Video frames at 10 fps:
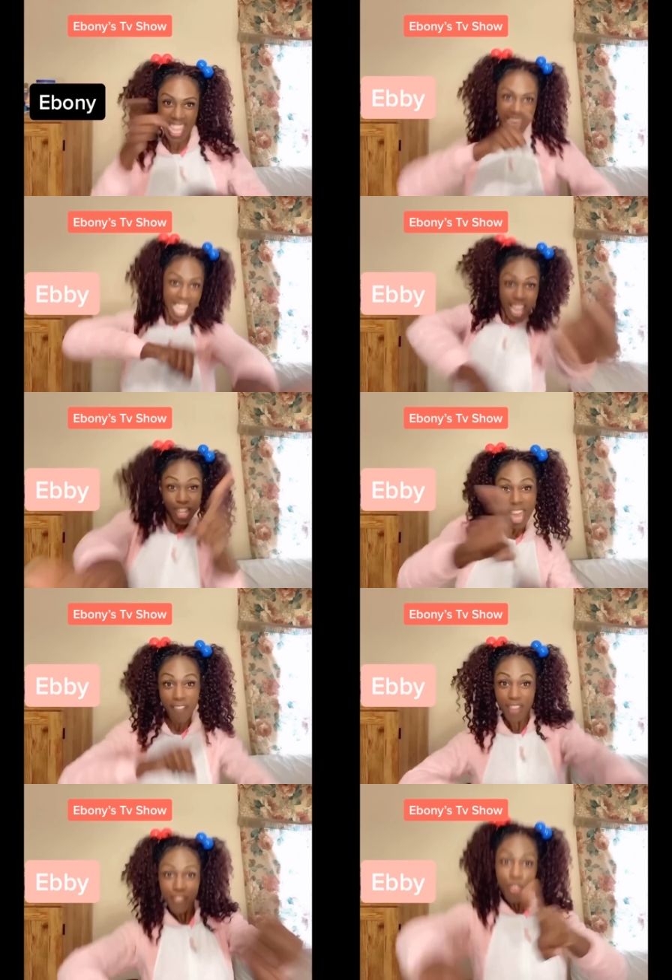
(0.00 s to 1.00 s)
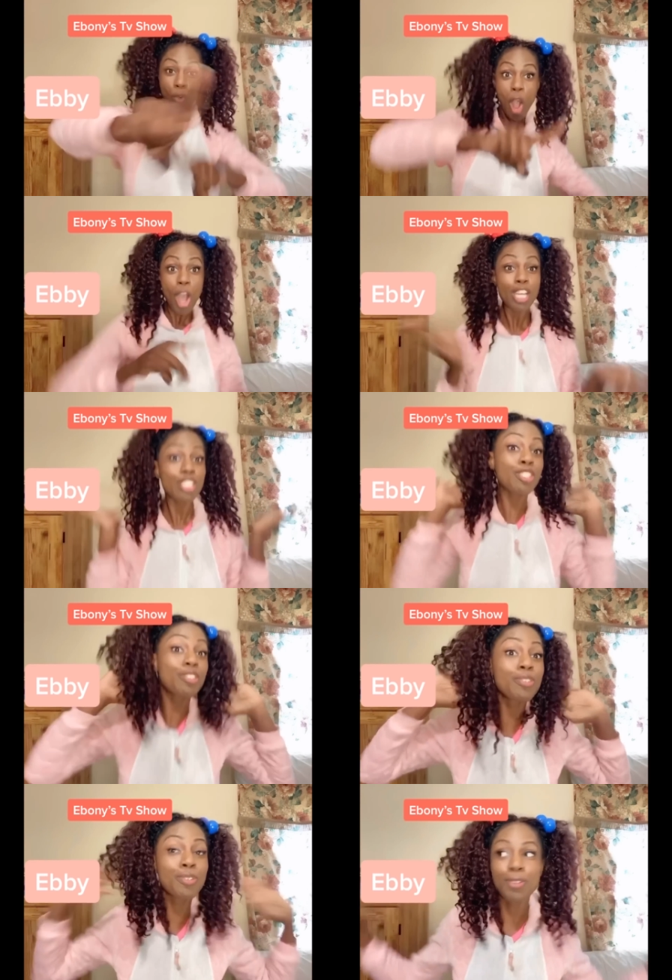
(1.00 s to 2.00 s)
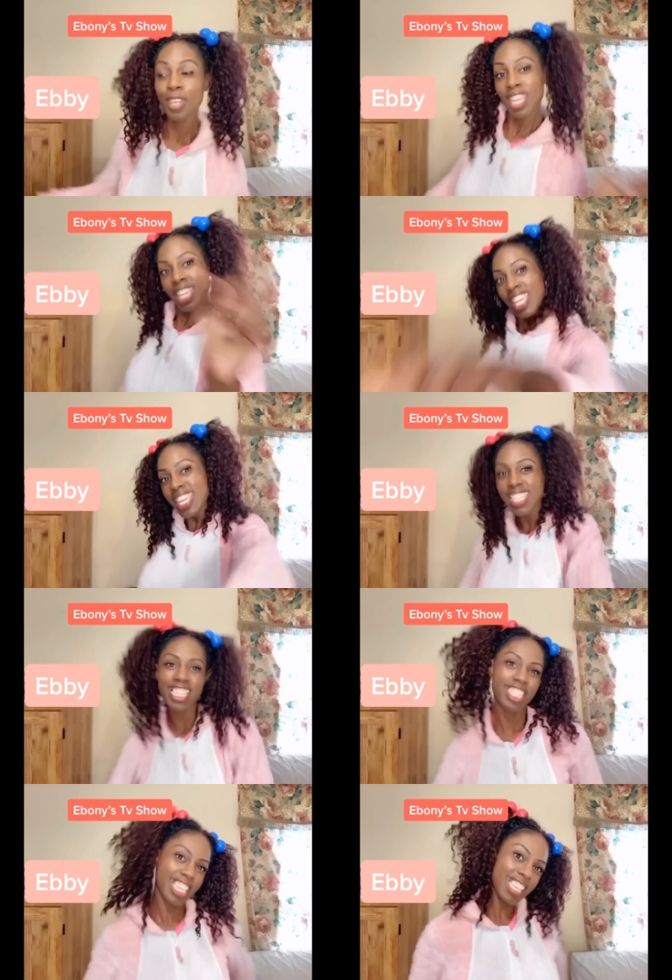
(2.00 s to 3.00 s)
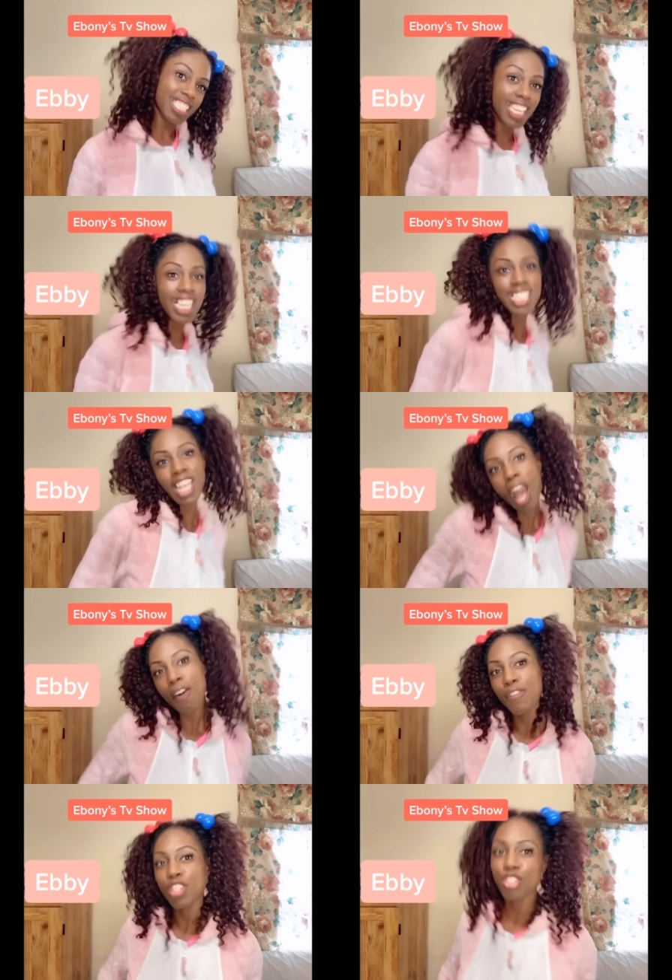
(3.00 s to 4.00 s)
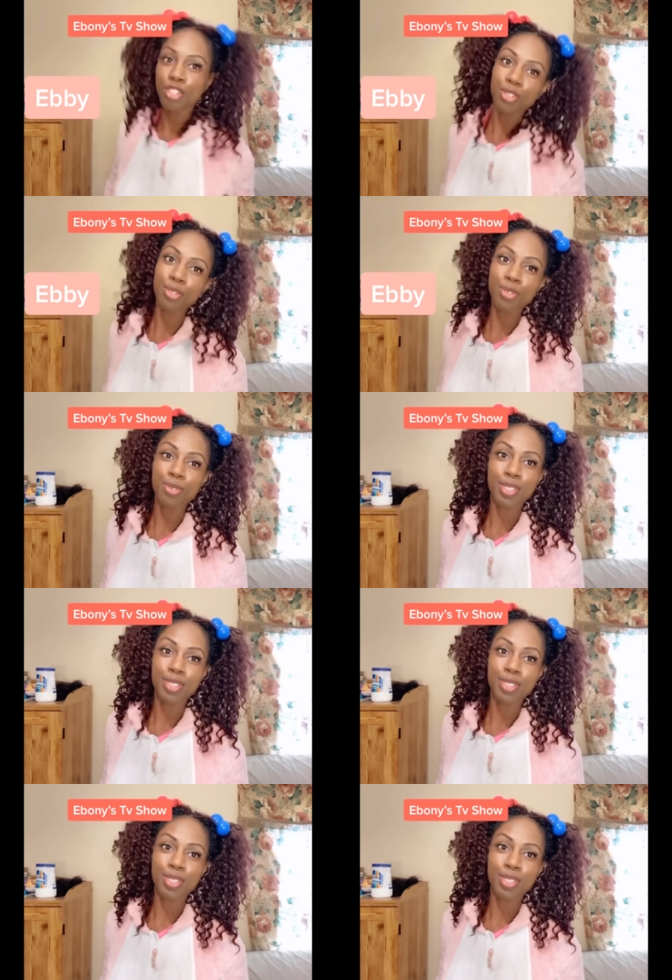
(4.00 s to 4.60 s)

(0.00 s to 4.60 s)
You can laugh if you want to. Get your kids and kick off your shoes.